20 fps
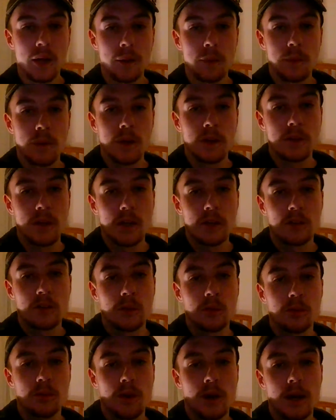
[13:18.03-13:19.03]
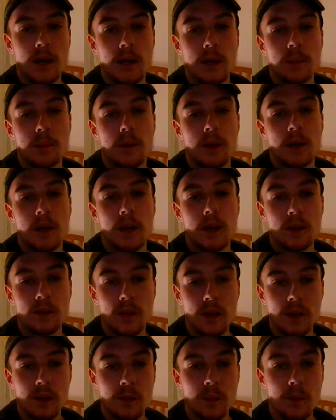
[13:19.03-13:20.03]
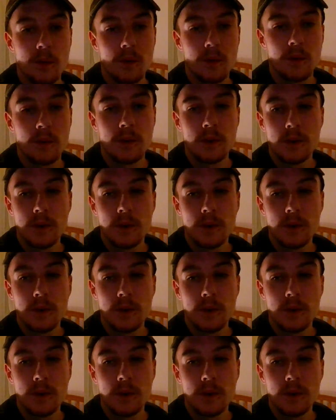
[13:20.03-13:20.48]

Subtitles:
Please like and subscribe, and I'll see you tomorrow.